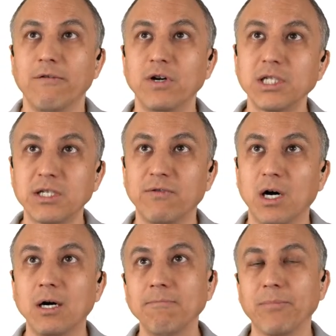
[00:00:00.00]
First of
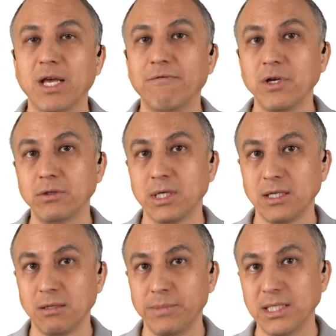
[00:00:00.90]
all, if you
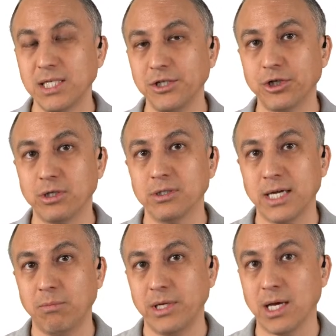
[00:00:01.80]
look at the BC
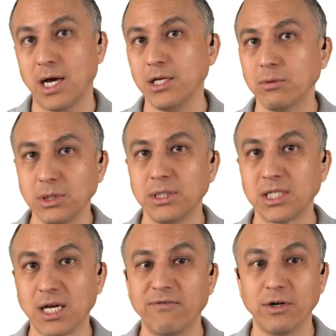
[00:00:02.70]
Journal API, you will
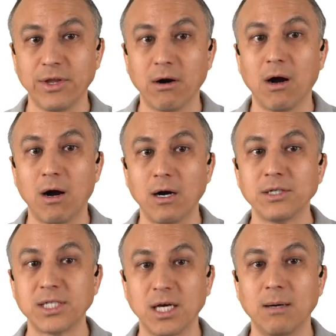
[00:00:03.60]
discover there
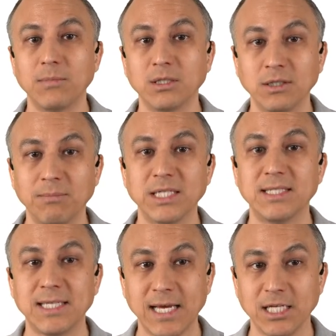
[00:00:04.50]
are some
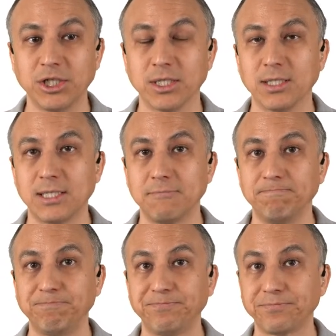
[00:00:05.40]
limitations.
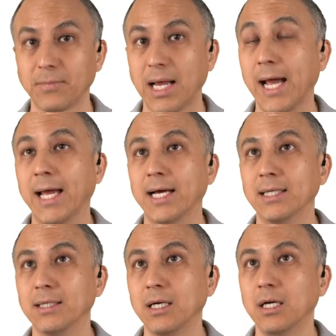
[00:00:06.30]

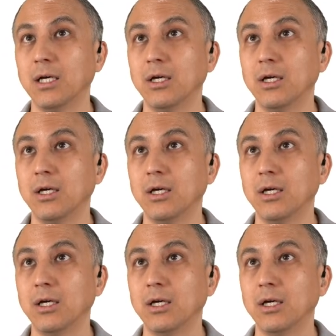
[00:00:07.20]
And